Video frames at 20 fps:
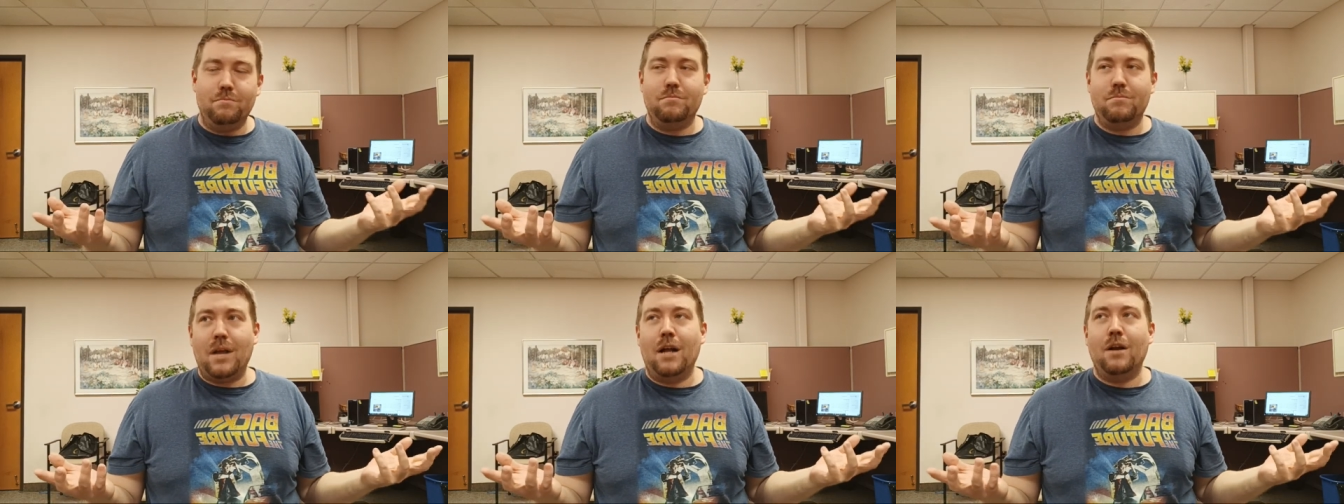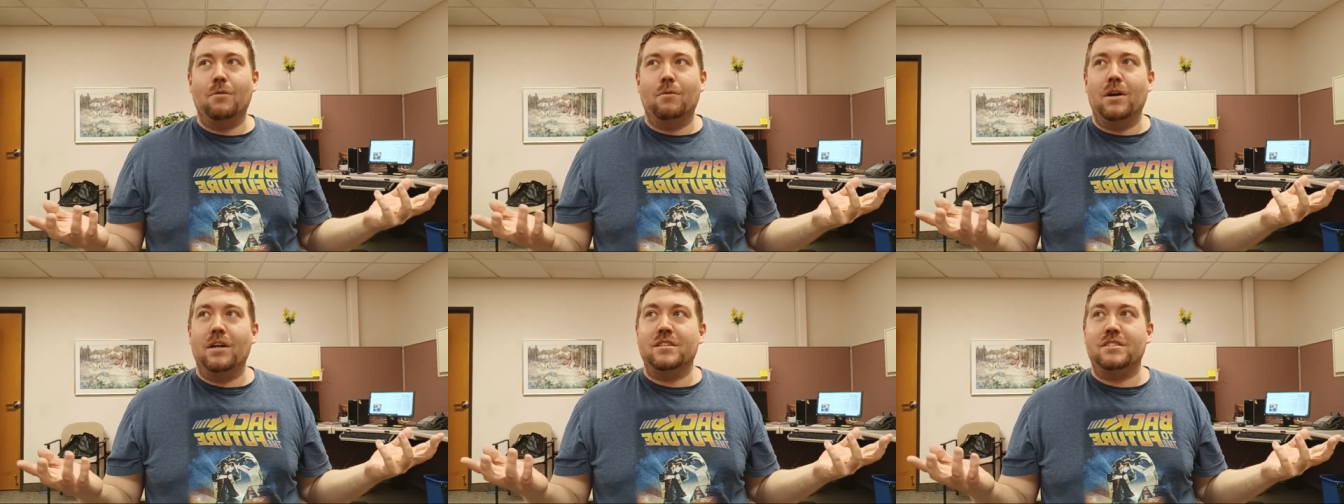I
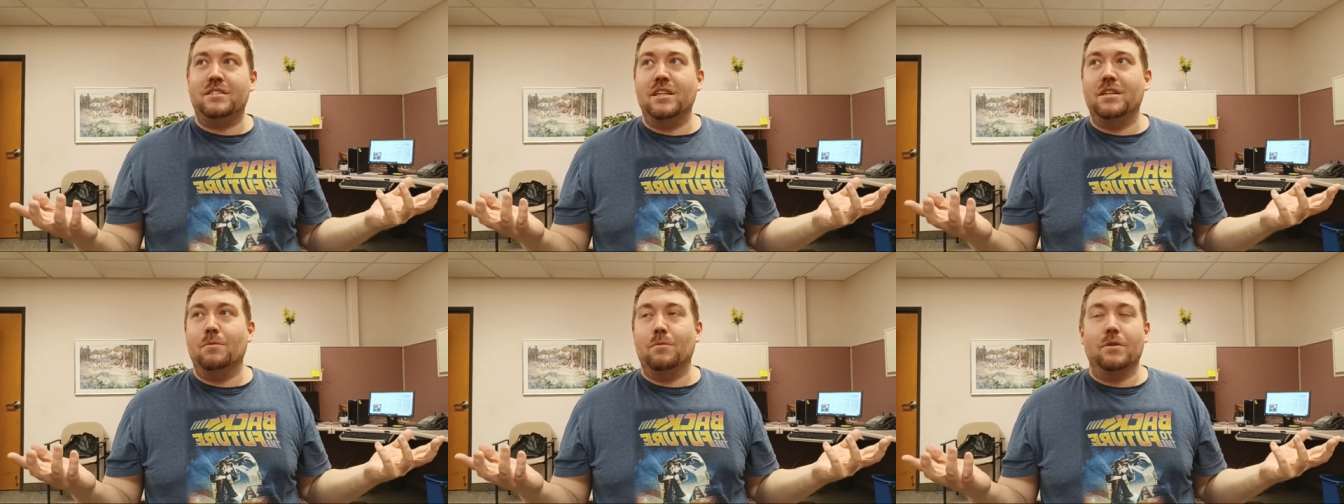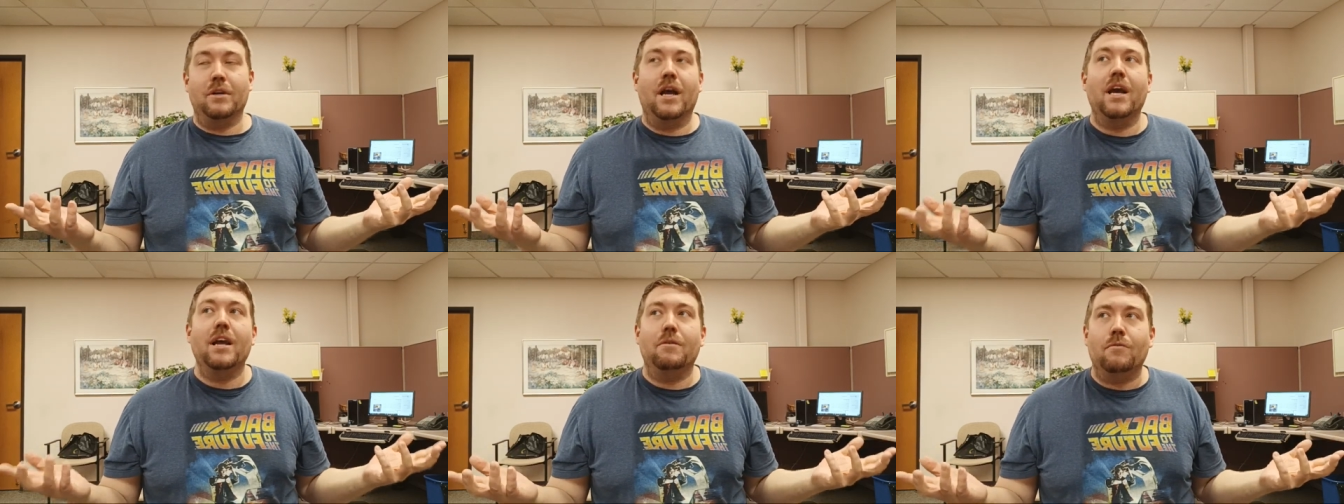don't want to say the word
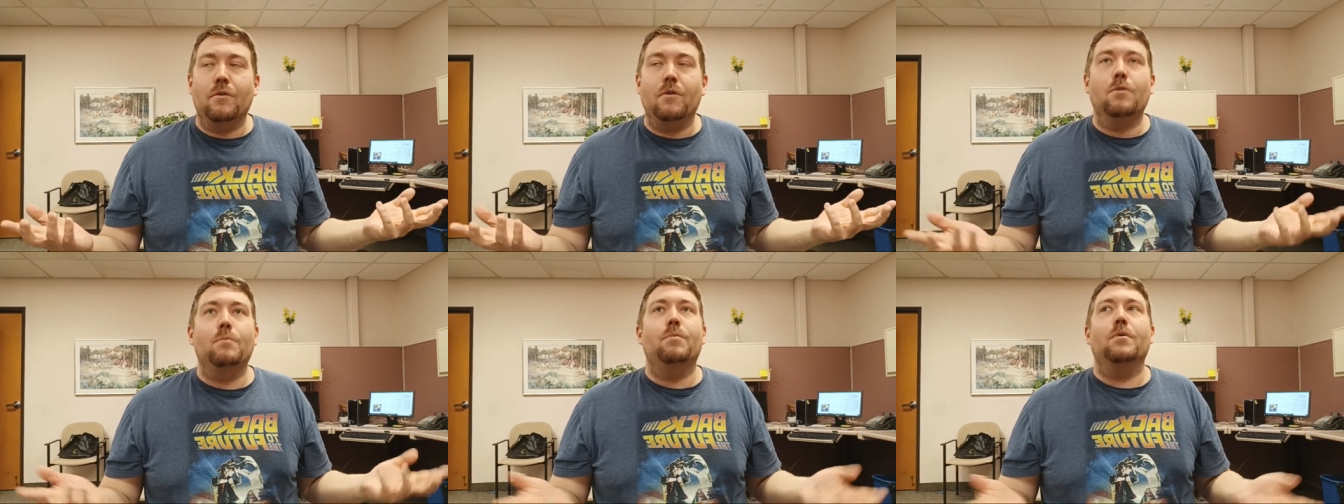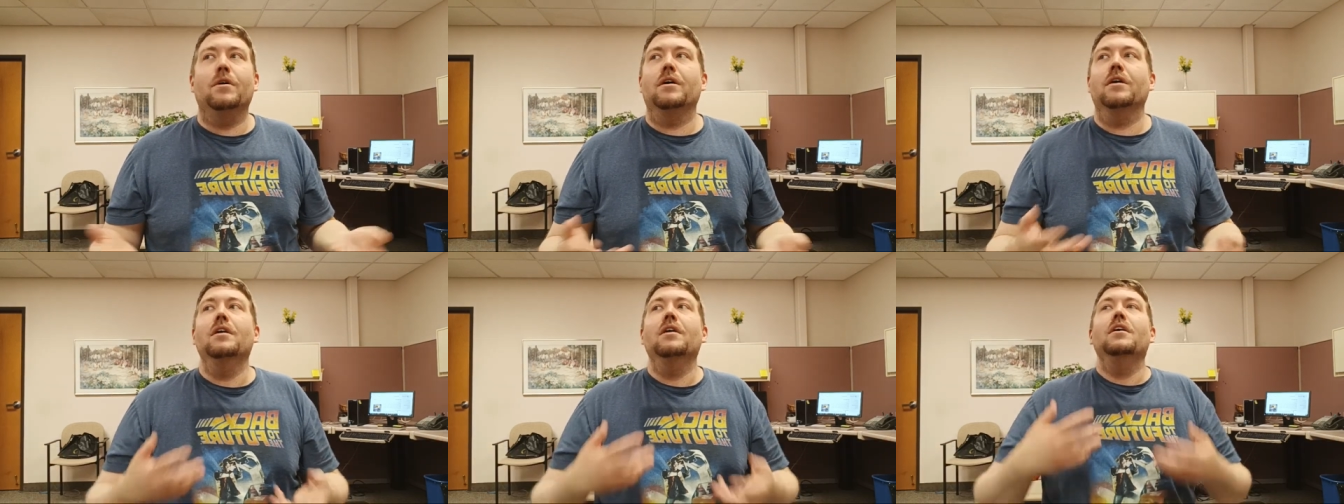hateful,
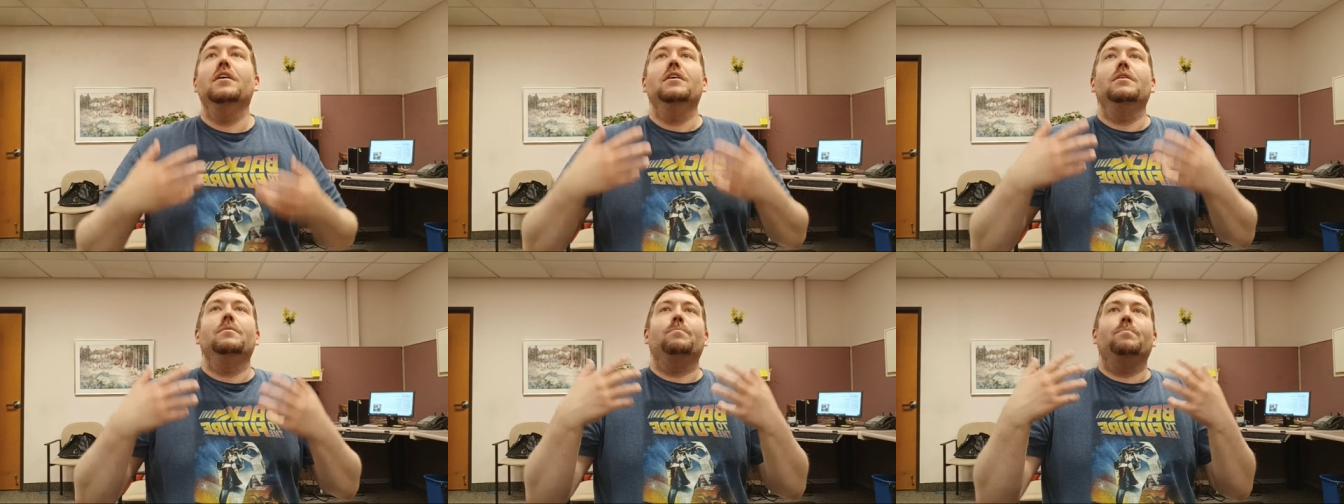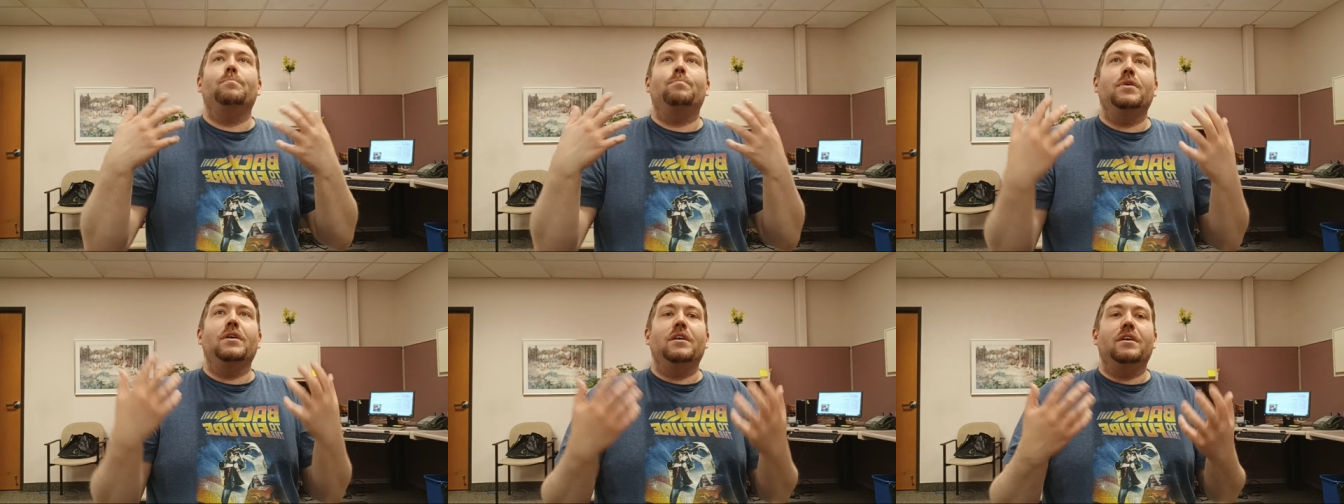but
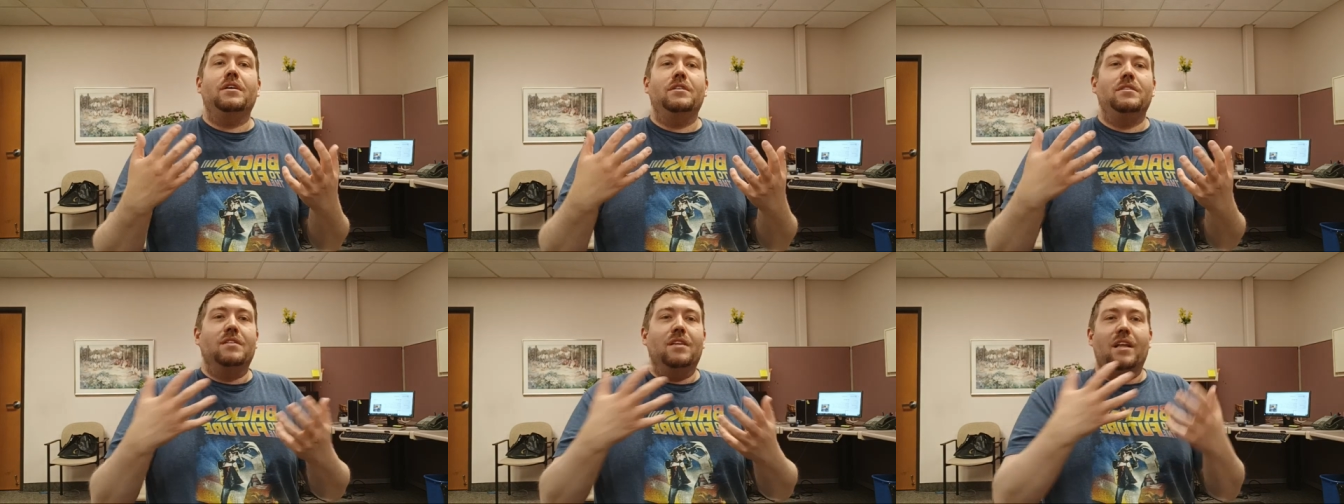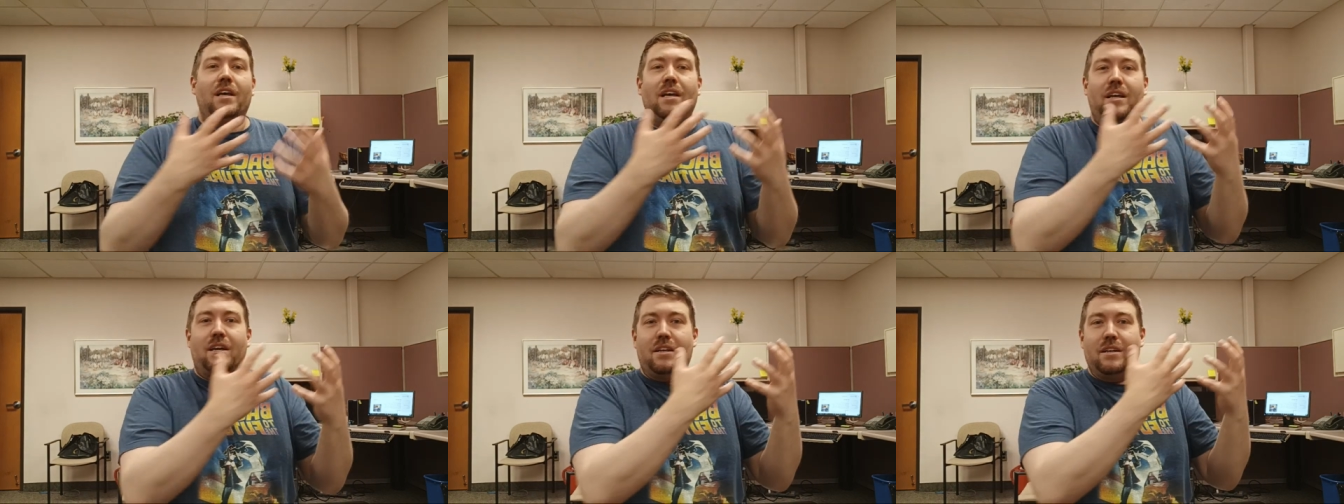being
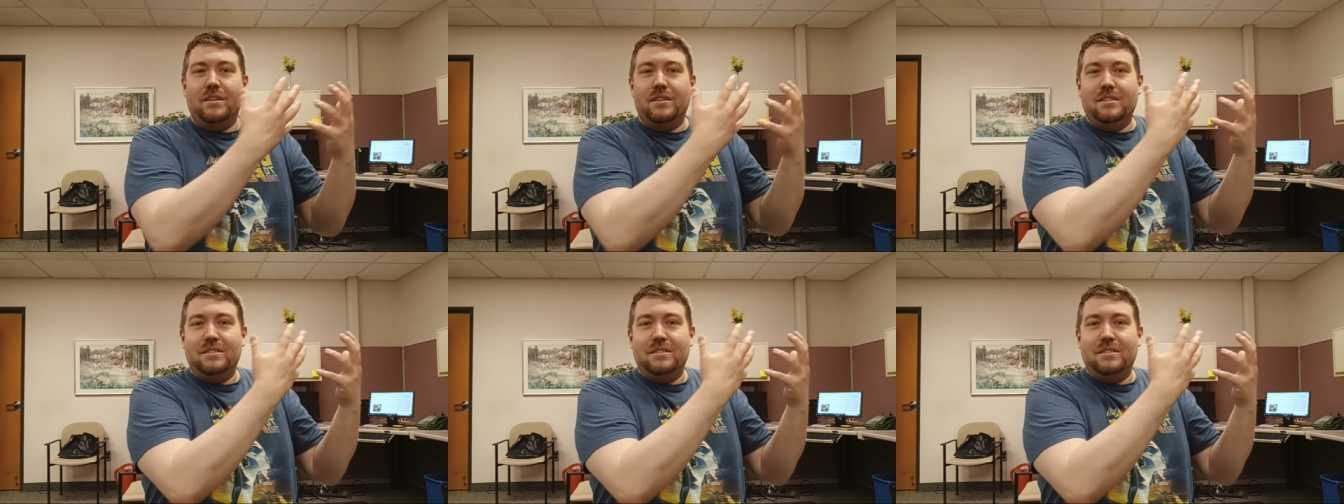like